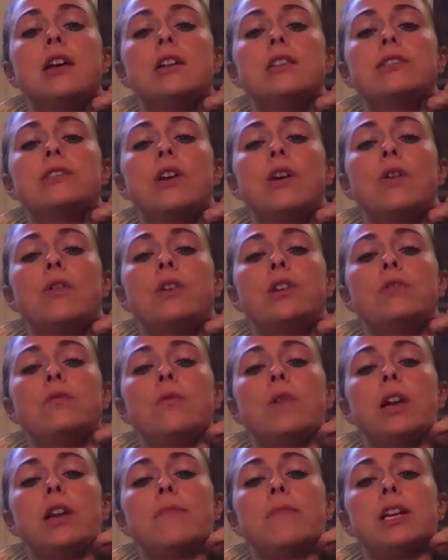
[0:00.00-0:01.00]
So you
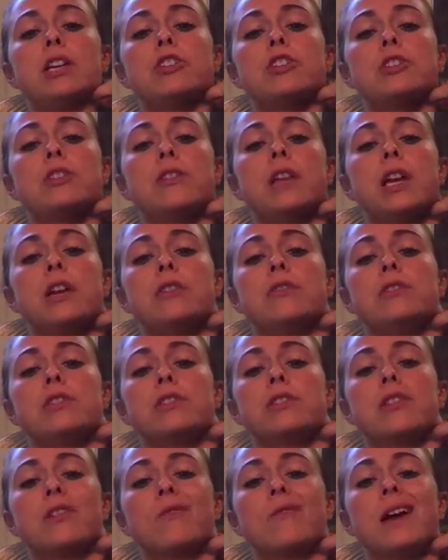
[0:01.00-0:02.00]
want to make sure that you
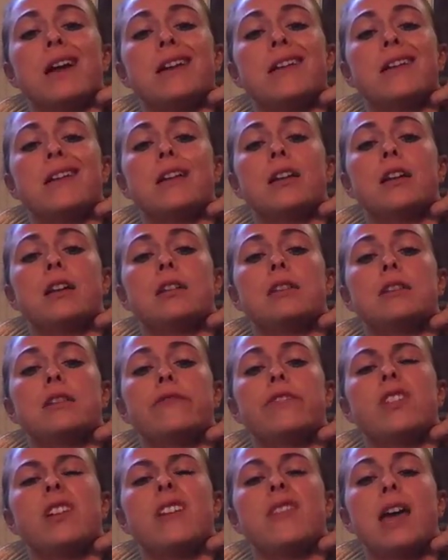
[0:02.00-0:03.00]
just are right on it, because if
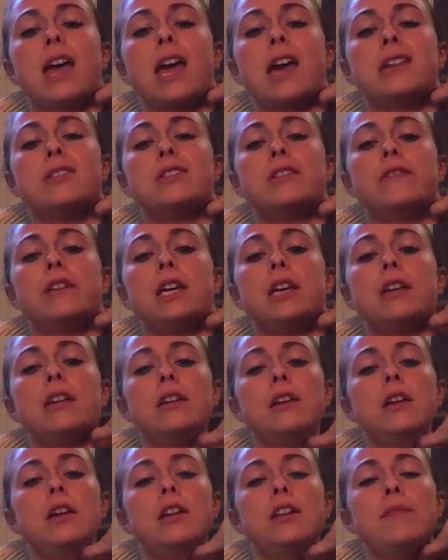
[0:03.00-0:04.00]
you're on the edge of it,
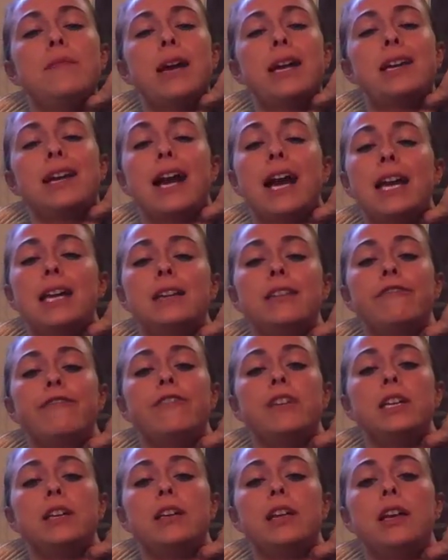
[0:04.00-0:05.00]
you might kind of
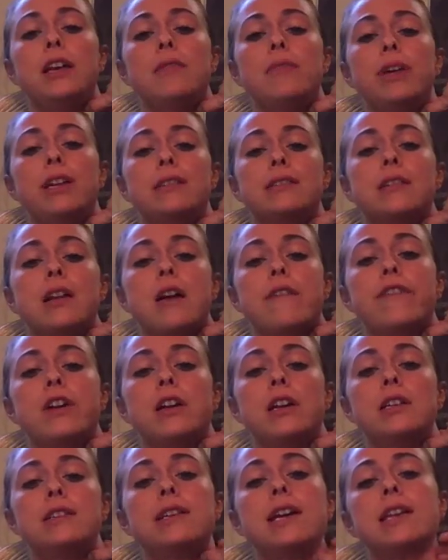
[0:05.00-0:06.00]
feel it, but it's not very
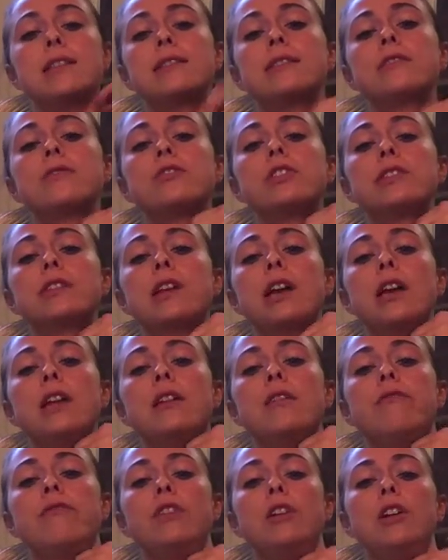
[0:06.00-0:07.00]
intense, so just kind
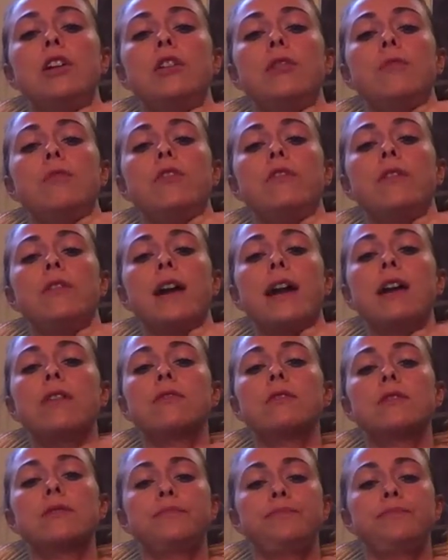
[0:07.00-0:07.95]
of move around.